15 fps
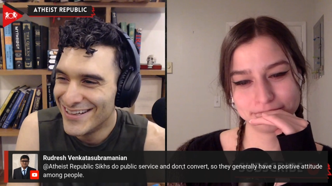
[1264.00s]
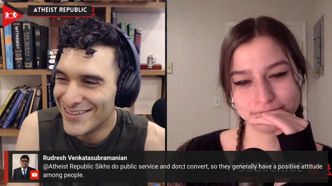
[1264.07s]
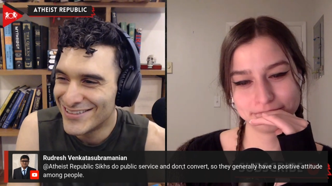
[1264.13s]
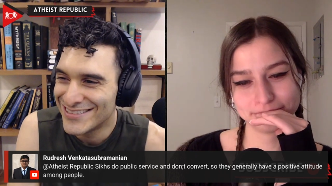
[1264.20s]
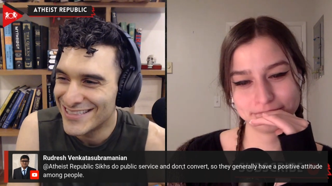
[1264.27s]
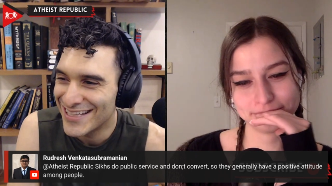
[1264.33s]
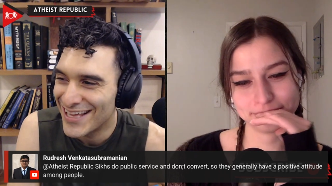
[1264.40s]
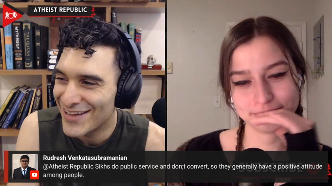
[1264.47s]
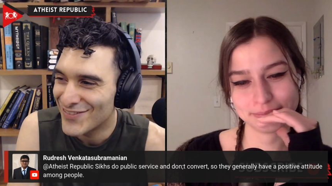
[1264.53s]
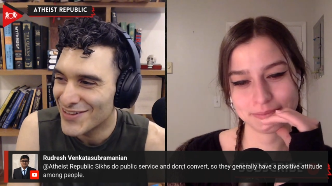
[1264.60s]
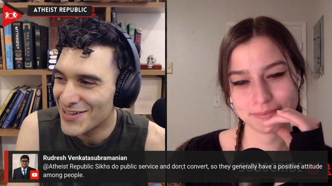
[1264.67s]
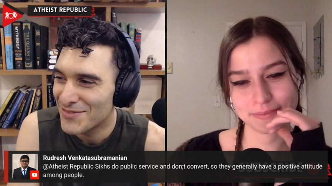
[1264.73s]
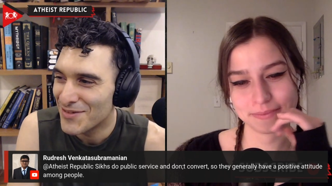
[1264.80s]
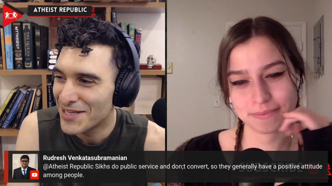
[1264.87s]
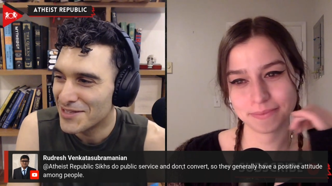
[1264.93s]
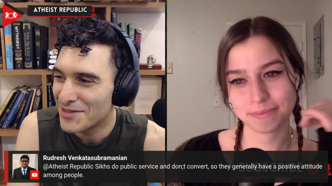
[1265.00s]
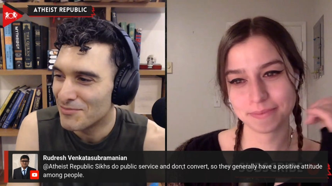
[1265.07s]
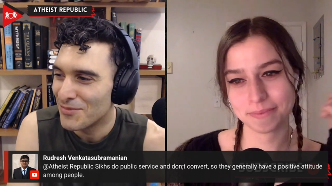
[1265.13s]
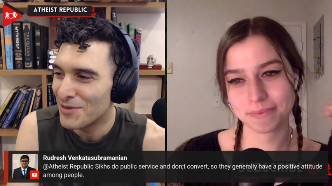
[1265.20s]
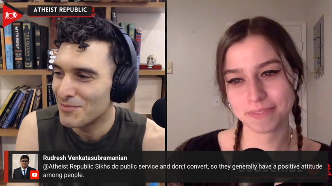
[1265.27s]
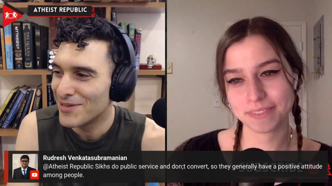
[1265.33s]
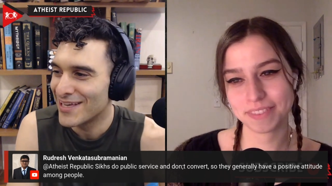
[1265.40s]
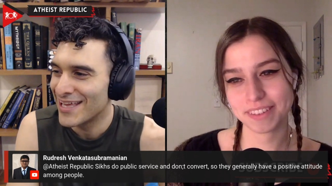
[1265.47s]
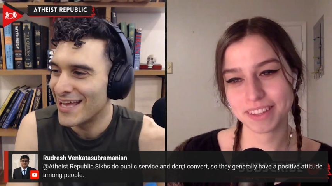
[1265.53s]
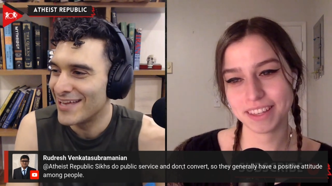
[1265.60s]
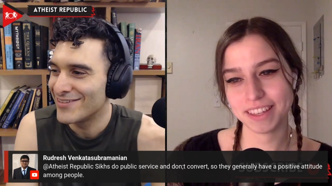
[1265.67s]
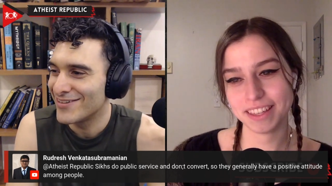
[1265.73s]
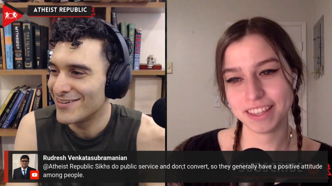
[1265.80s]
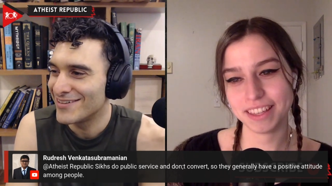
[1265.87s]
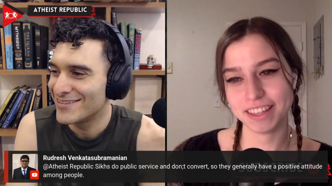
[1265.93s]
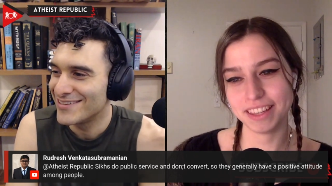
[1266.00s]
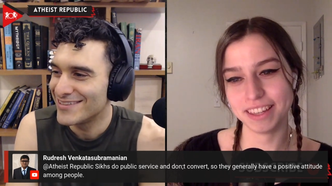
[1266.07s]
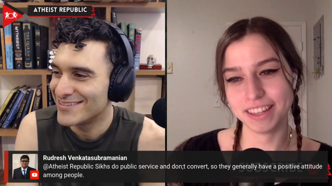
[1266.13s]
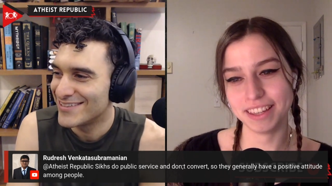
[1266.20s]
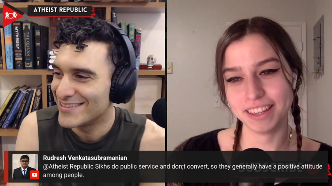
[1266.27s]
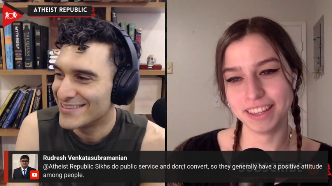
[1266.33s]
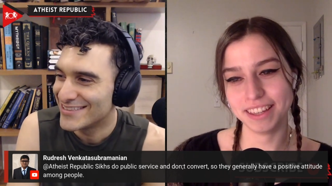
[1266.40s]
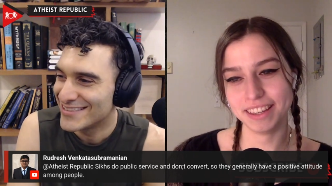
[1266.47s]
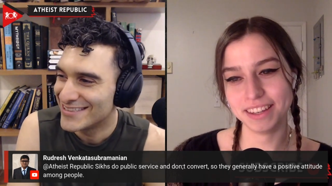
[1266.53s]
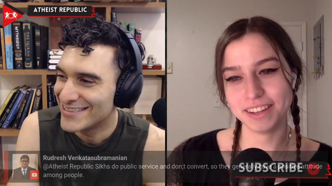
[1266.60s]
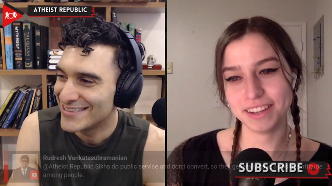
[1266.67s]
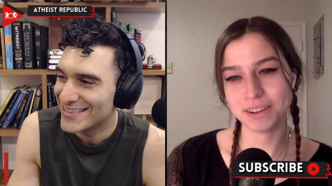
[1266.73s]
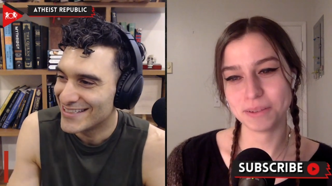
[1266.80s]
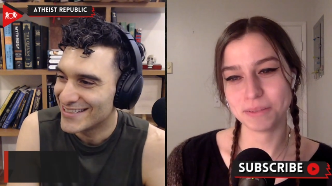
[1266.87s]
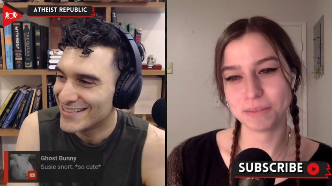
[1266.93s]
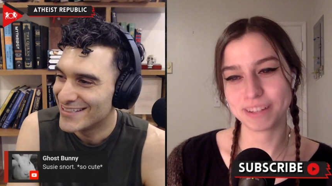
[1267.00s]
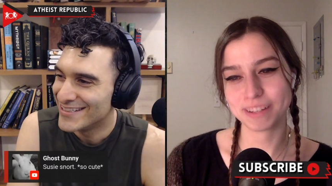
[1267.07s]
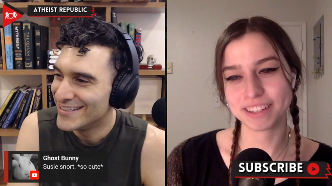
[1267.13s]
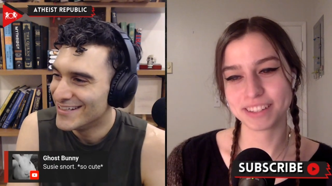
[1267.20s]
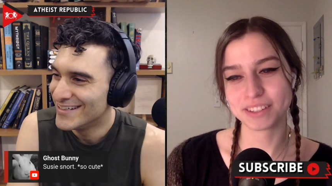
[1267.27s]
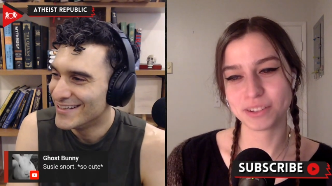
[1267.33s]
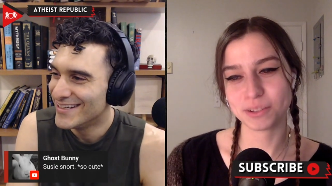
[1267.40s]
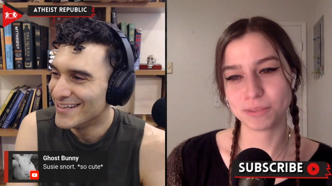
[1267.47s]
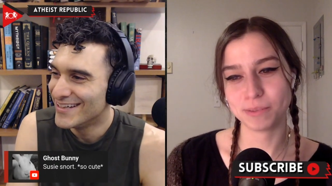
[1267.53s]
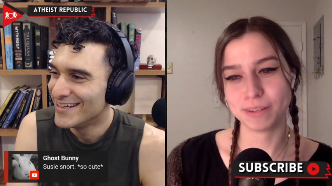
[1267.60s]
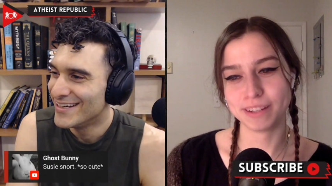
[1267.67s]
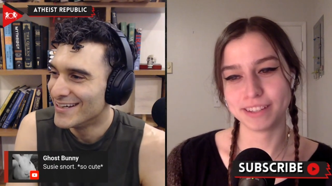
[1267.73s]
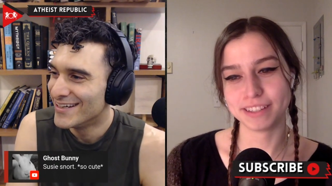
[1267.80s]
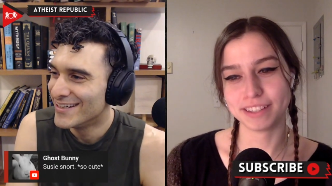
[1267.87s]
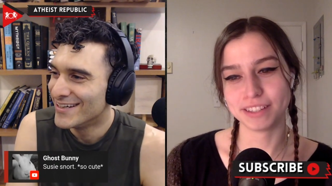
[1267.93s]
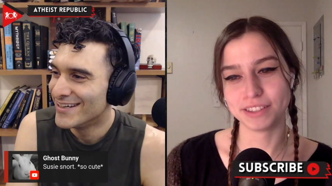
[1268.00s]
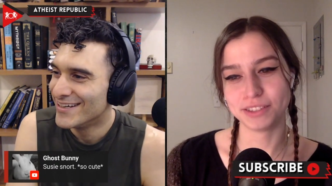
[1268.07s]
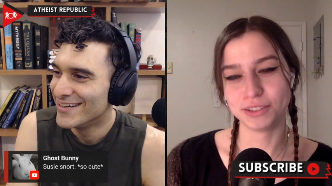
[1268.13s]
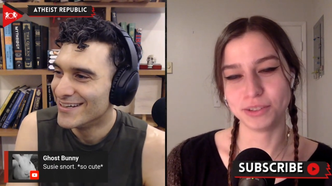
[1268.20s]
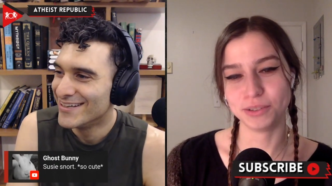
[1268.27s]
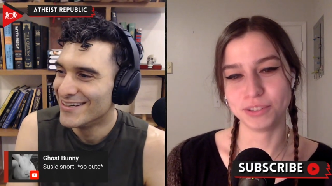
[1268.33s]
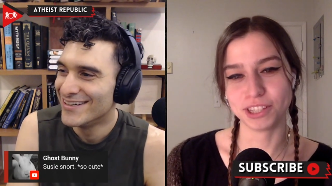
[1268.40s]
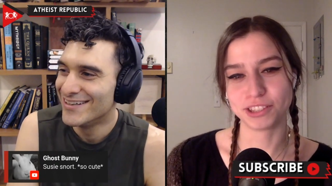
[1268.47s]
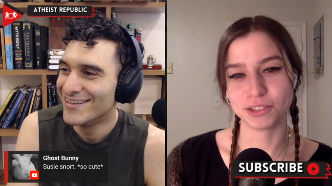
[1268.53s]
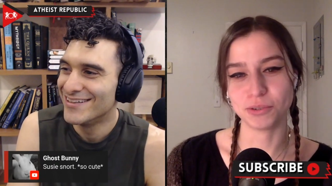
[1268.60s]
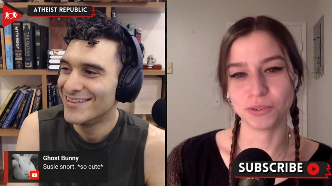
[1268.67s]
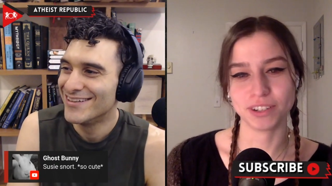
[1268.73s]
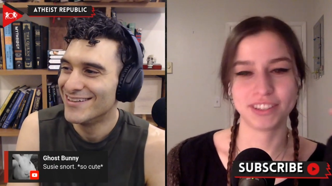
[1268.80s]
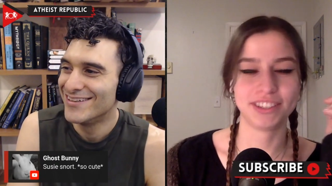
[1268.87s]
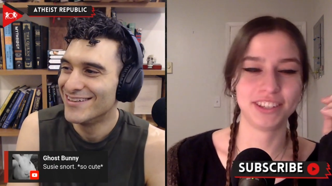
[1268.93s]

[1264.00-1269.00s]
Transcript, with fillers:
Speaker 1: You're still laughing about the public hazard situation?
Speaker 2: No, because Ghost Bunny's saying Susie snorts.